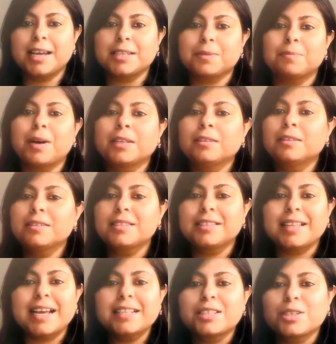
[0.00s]
as mothers,
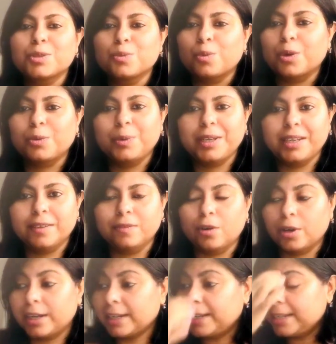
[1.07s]
that's what we live
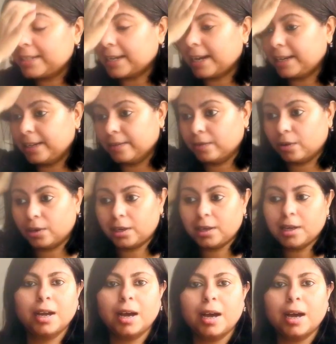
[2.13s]
on. At least I live on.